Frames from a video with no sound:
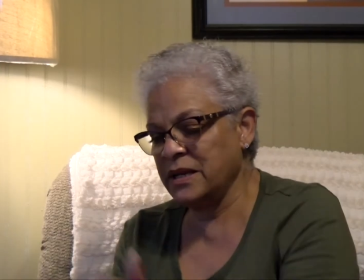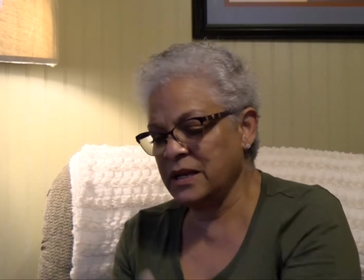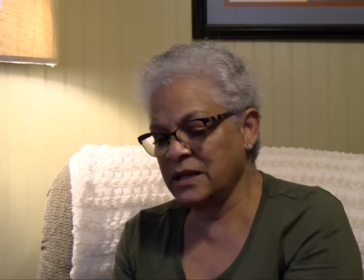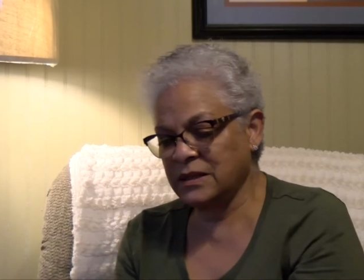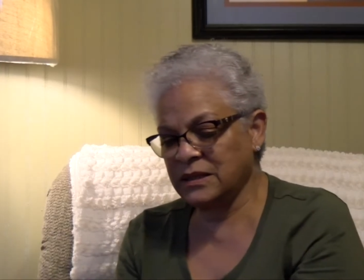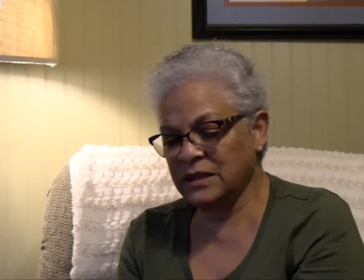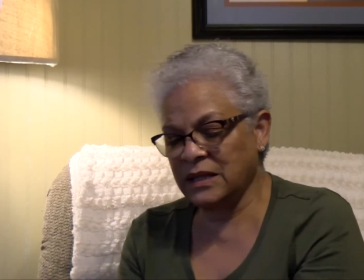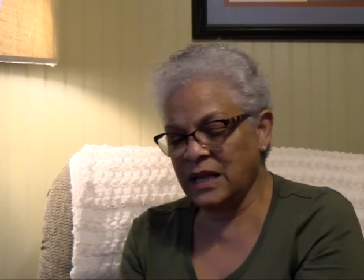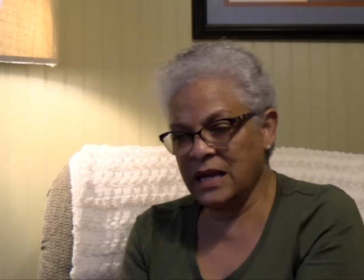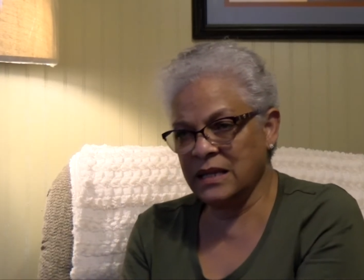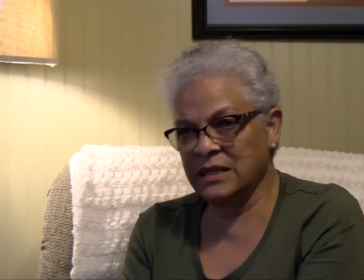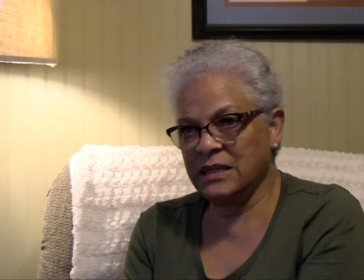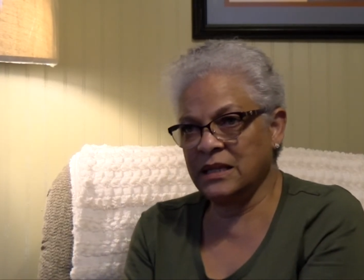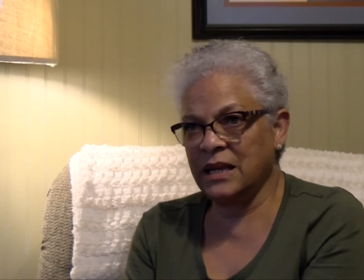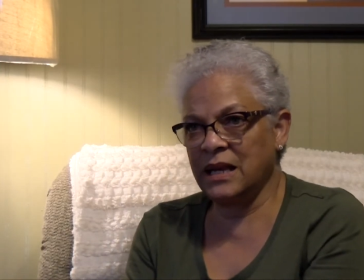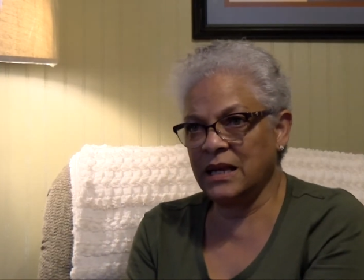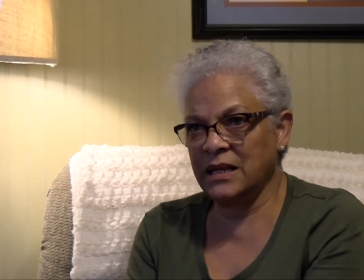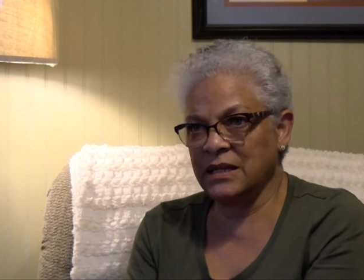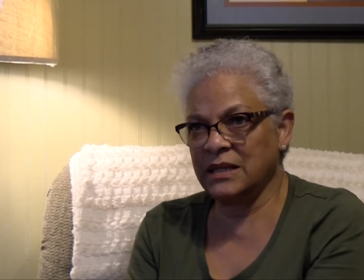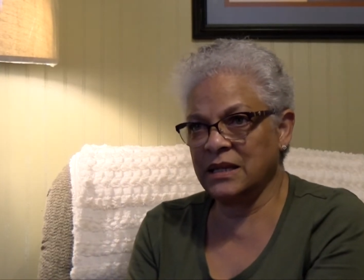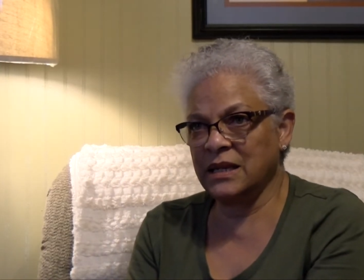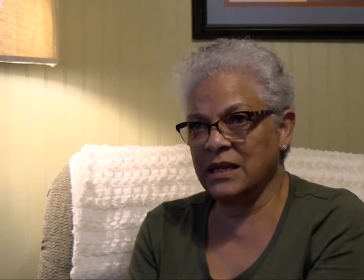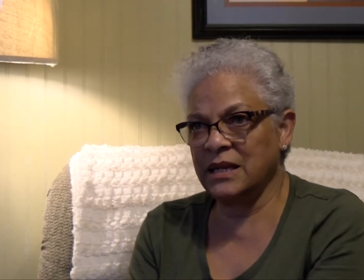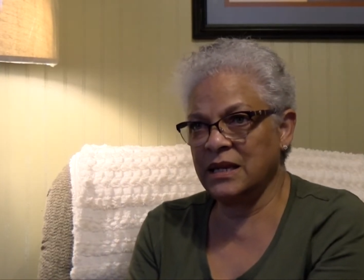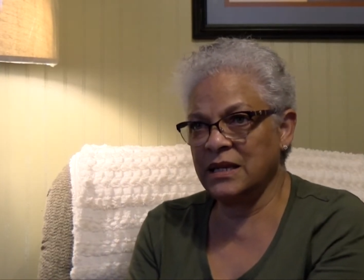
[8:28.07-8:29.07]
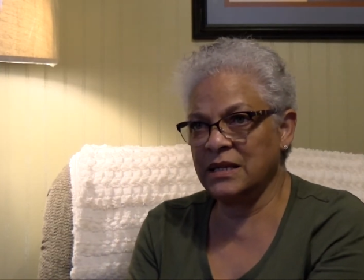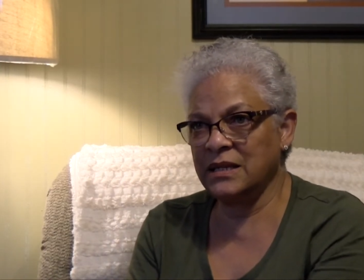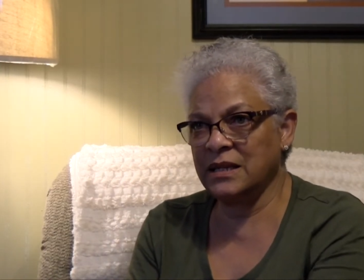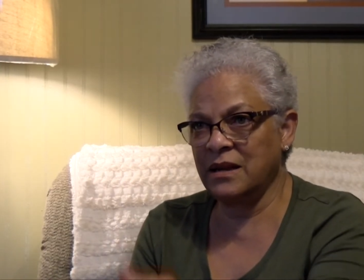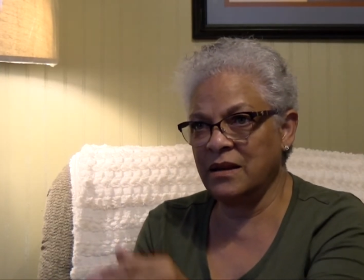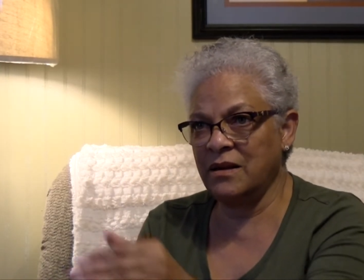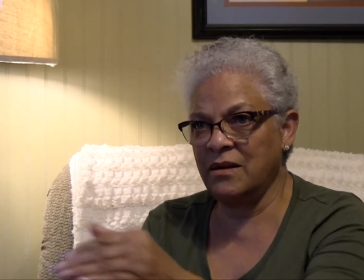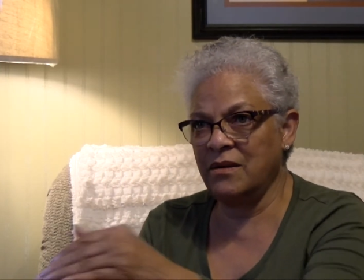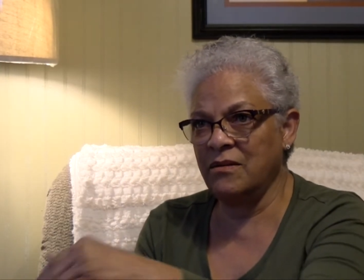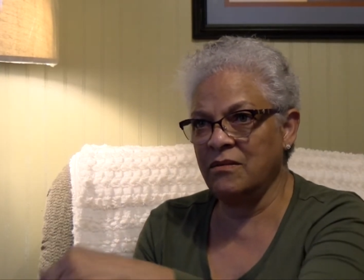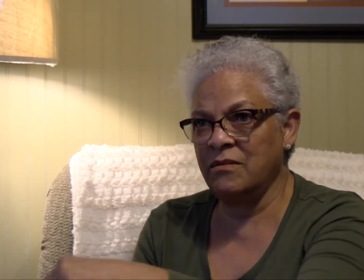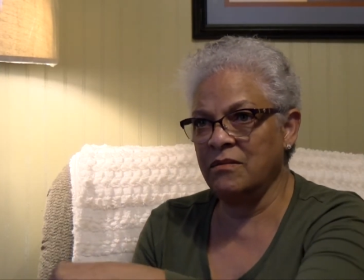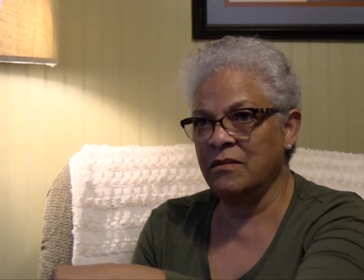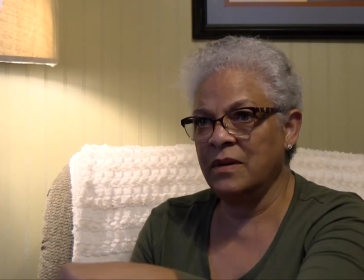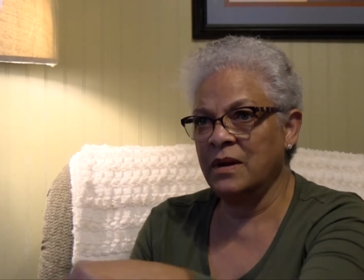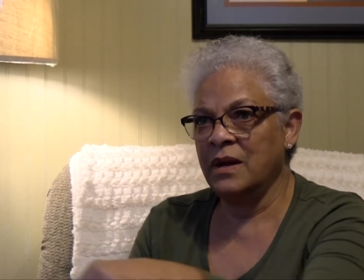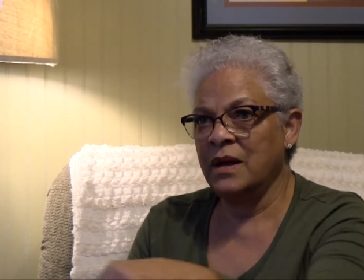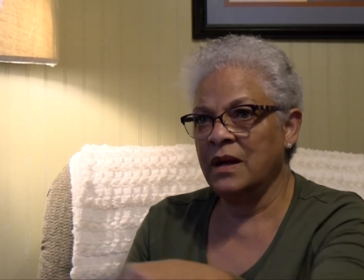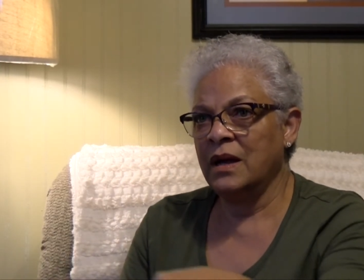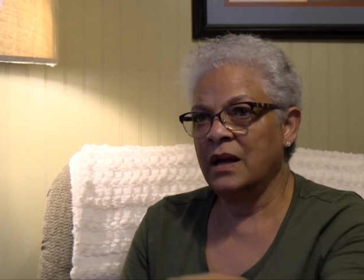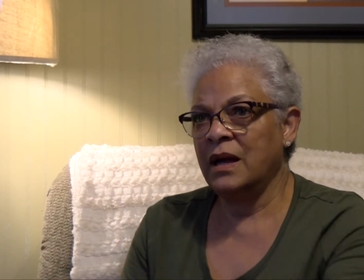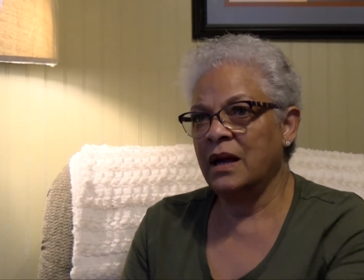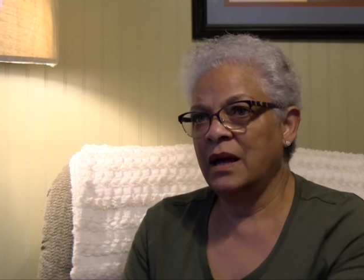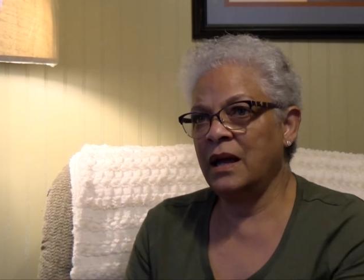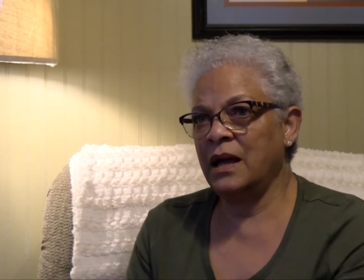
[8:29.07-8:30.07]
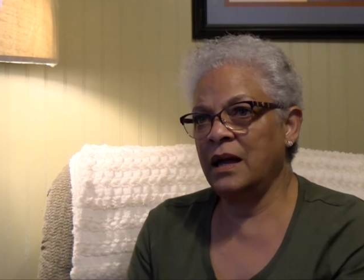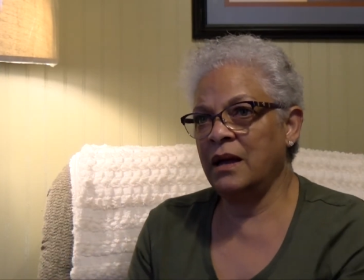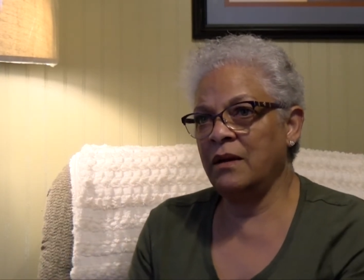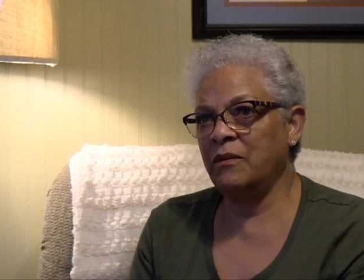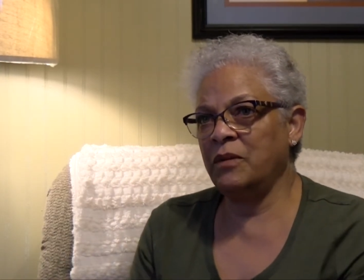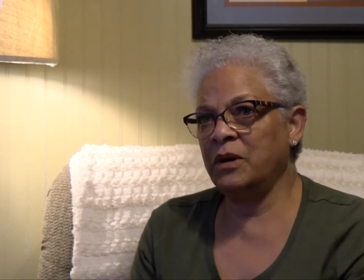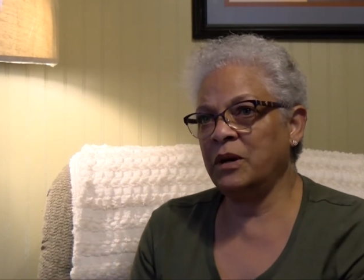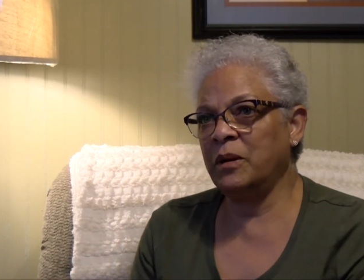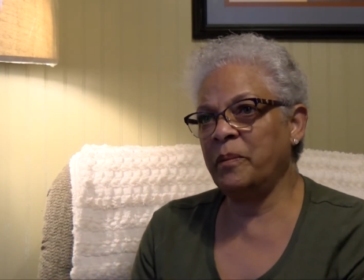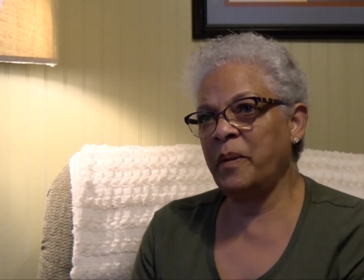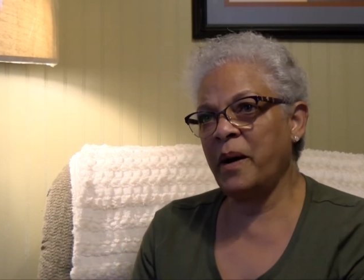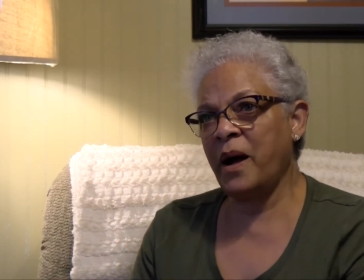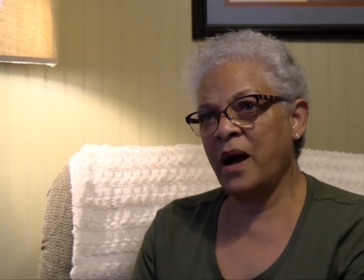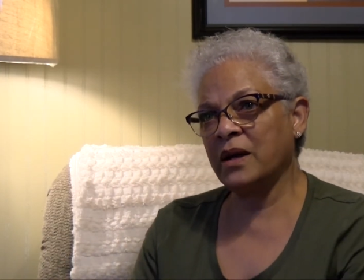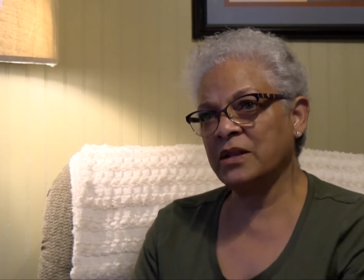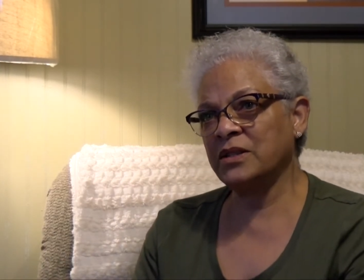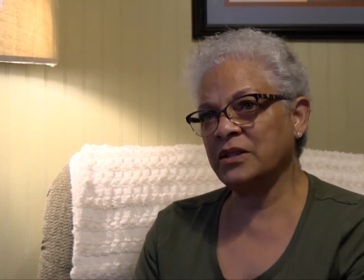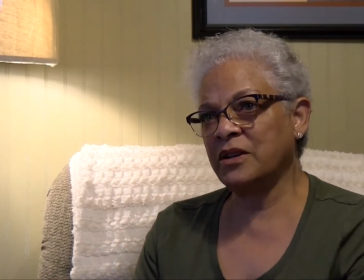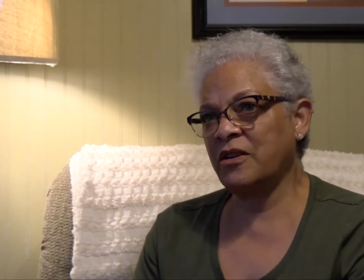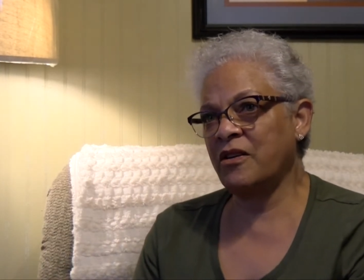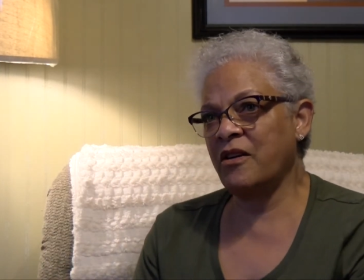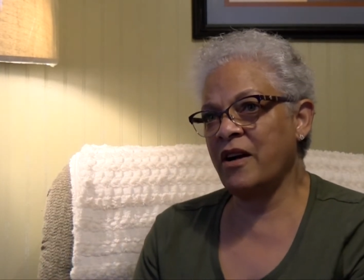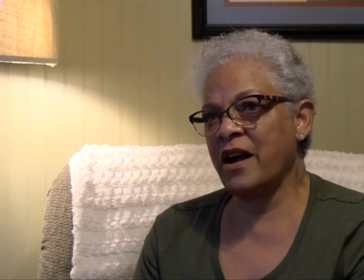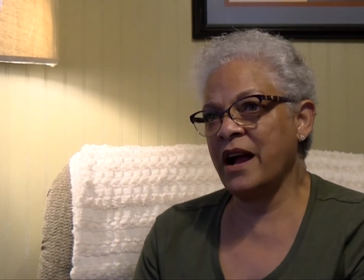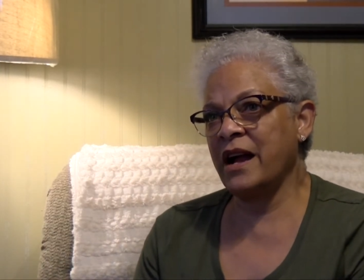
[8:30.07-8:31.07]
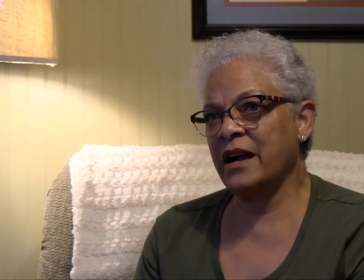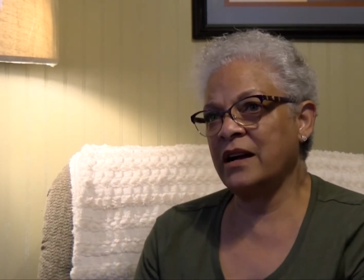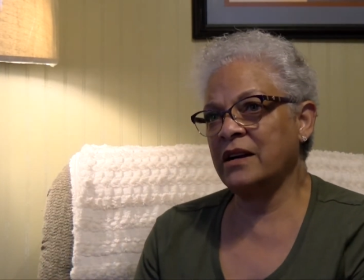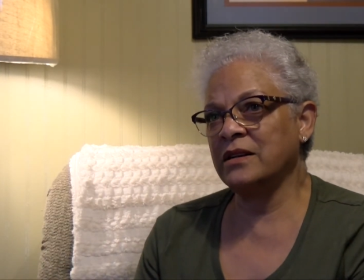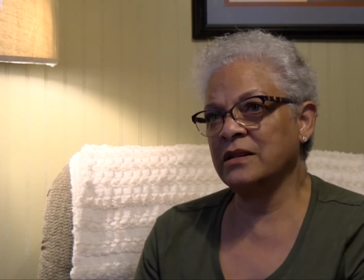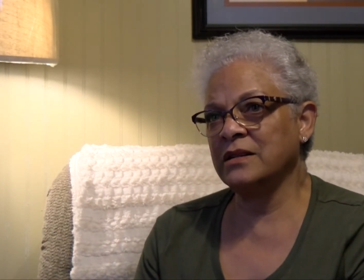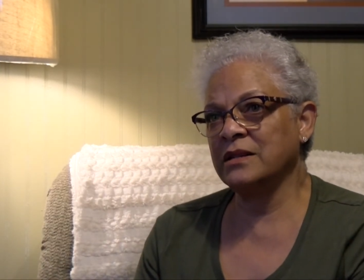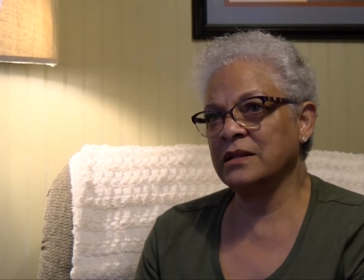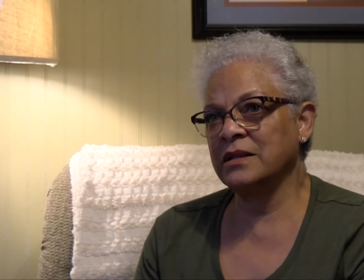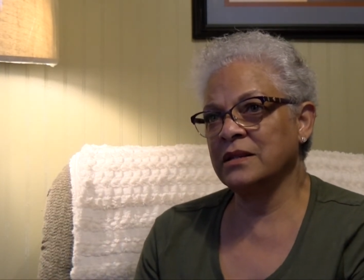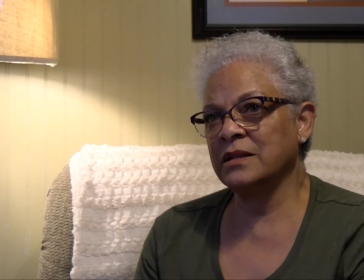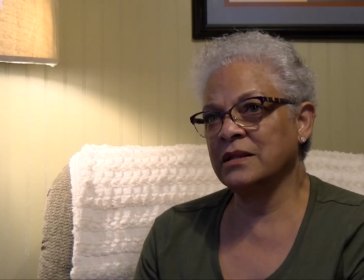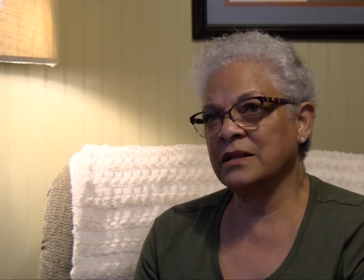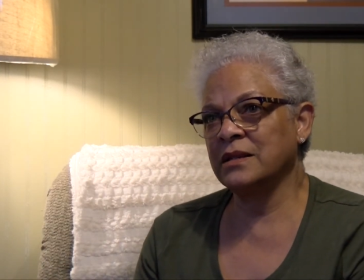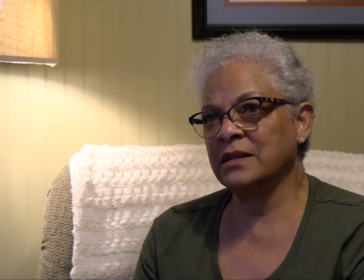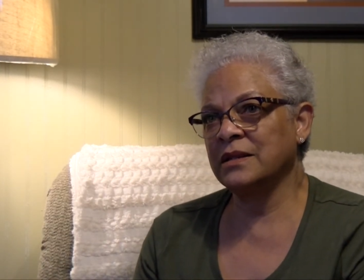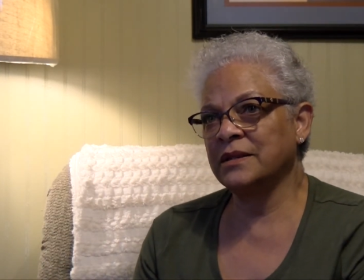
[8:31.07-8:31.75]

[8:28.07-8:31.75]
a slice of that cheese home and with a box of crackers.